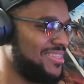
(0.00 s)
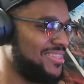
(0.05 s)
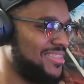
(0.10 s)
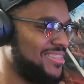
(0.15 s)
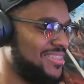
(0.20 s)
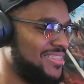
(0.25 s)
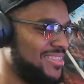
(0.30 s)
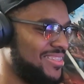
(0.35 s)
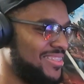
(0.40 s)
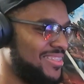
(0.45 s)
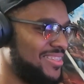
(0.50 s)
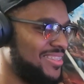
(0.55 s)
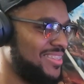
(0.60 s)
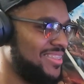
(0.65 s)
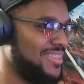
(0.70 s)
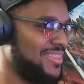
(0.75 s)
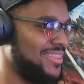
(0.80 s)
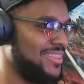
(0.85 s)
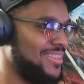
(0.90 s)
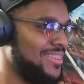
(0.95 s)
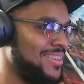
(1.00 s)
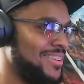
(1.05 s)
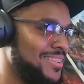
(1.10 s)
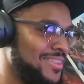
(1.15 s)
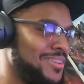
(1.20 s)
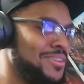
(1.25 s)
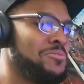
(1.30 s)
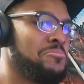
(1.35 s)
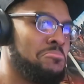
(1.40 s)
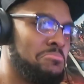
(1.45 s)

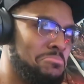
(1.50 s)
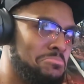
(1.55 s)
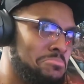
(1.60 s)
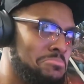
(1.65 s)
(silence)